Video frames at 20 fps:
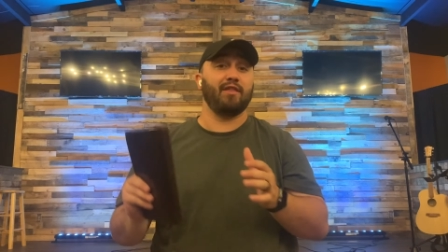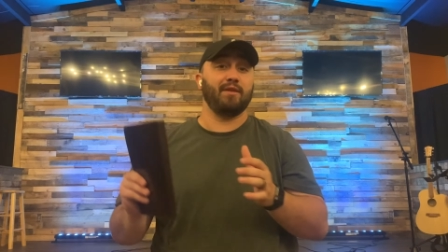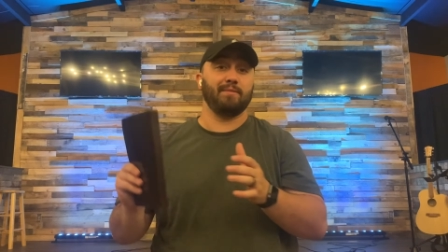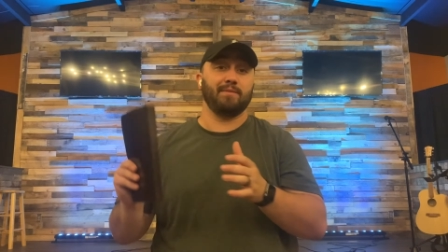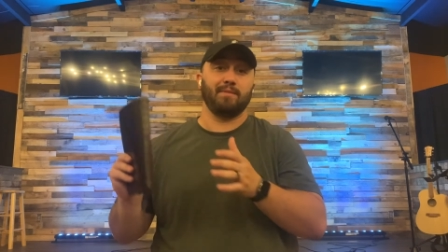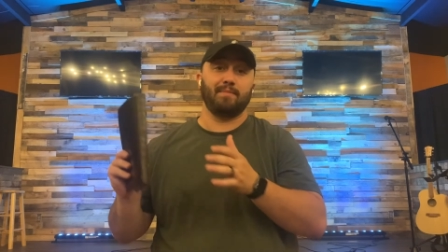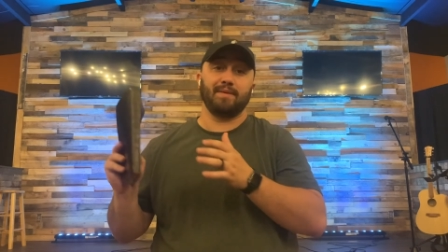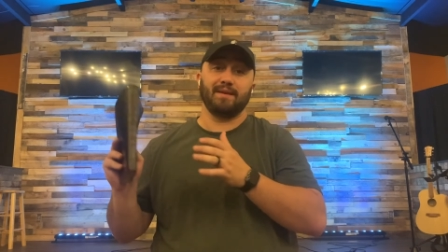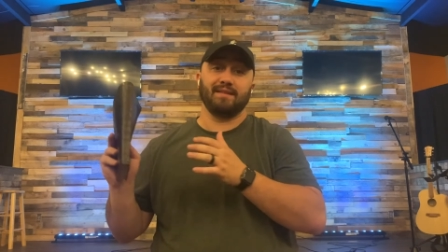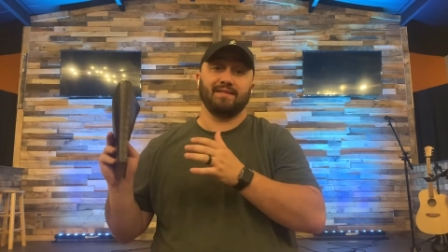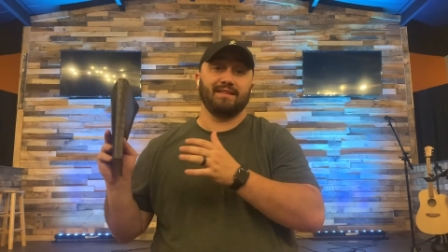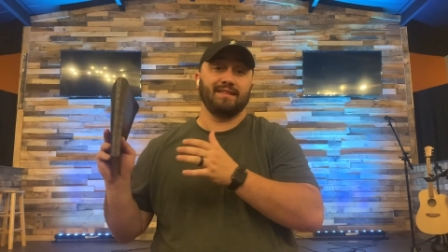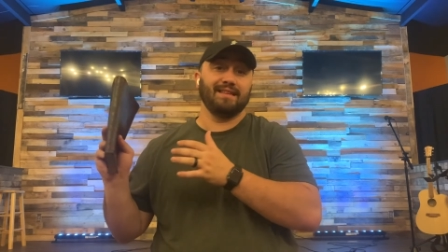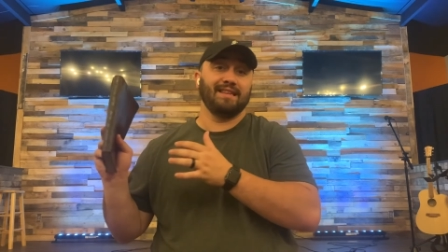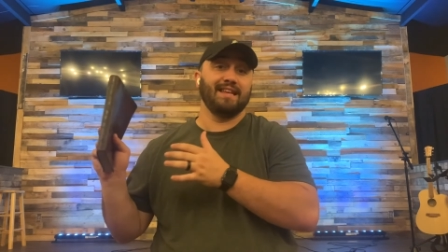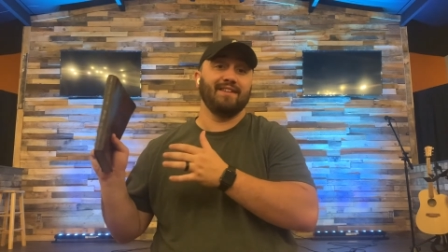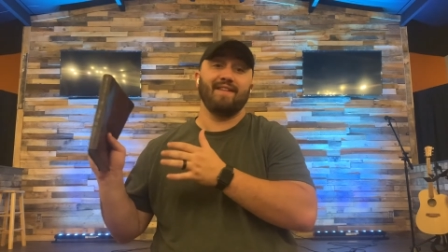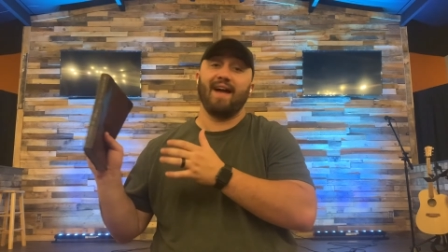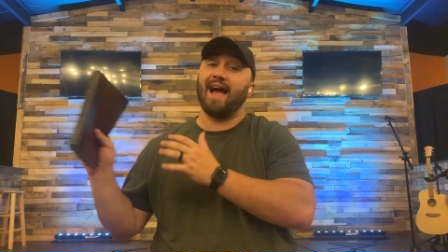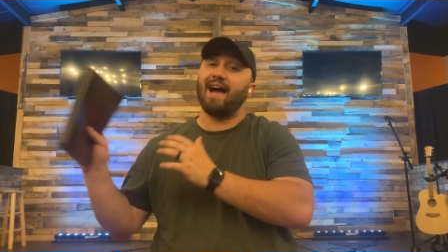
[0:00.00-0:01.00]
them to, be, to
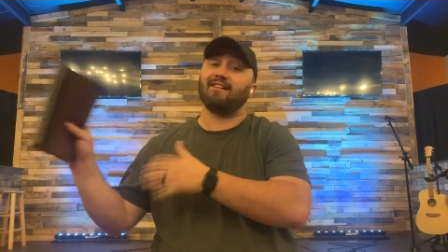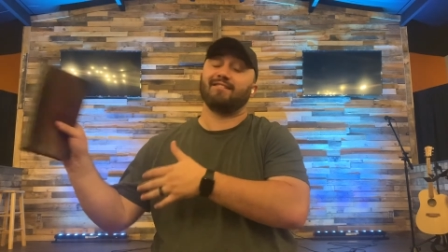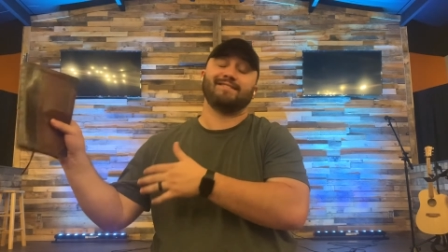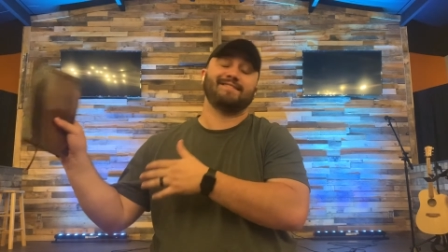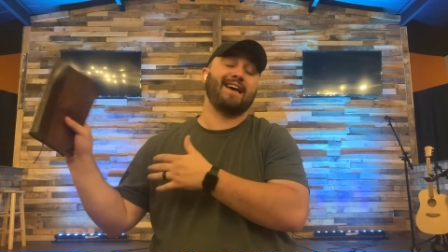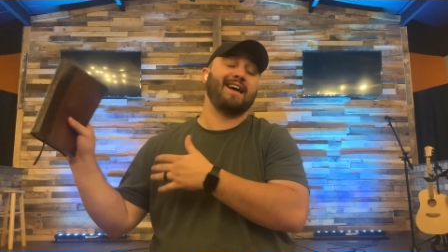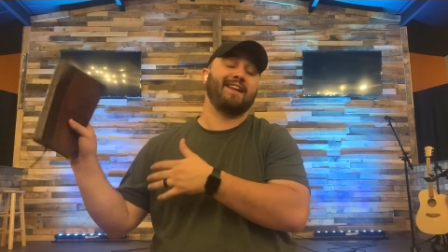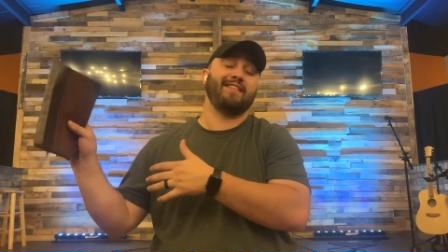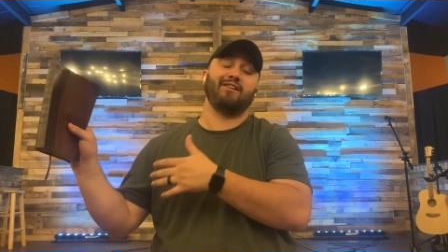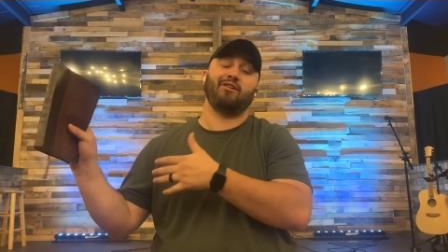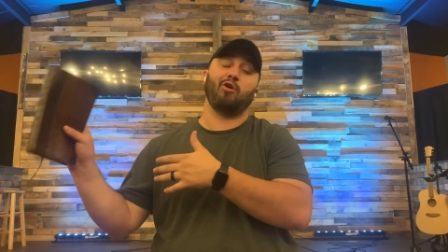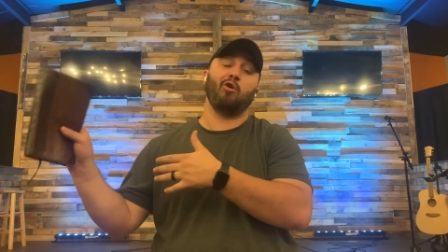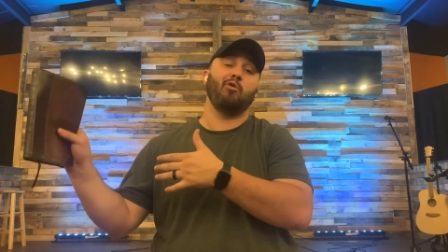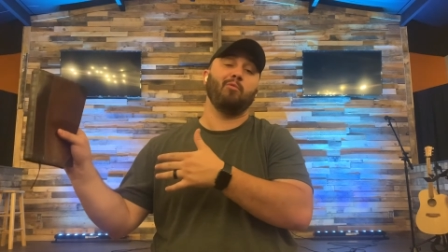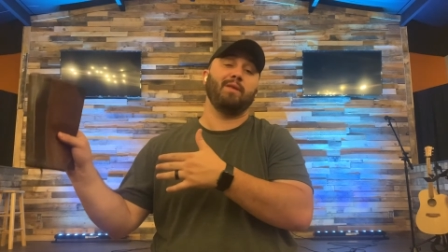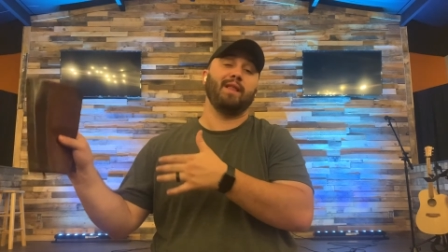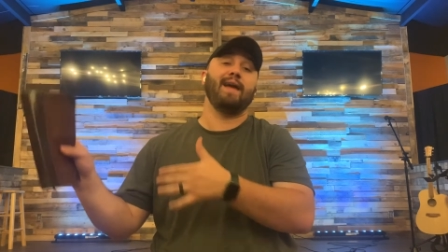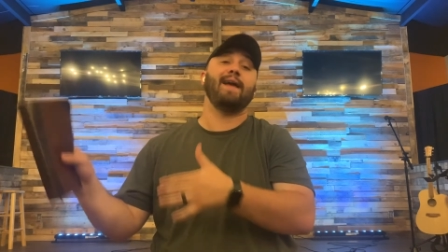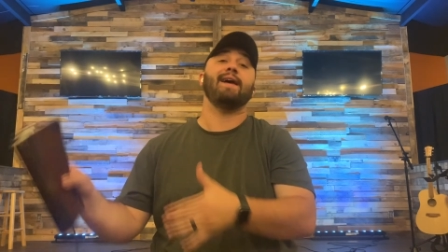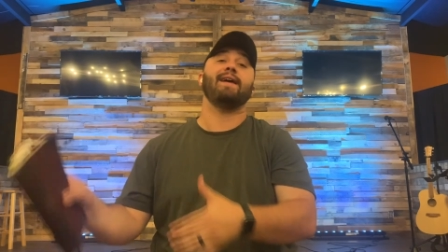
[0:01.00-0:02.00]
live outside of their
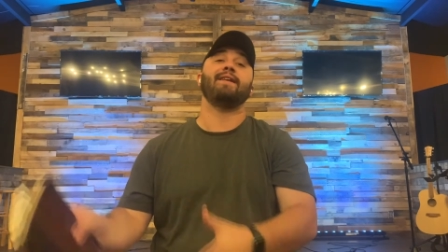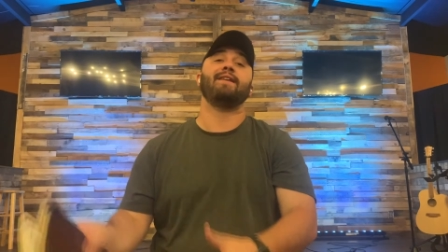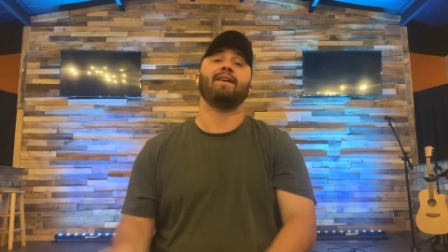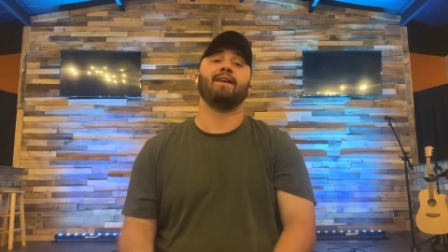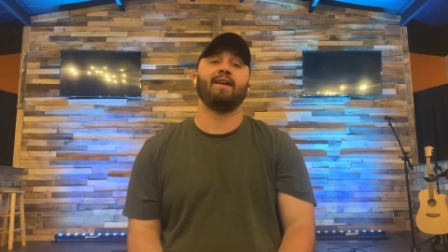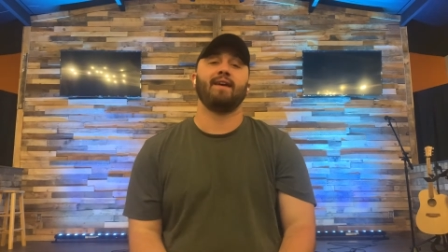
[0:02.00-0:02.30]
homeland.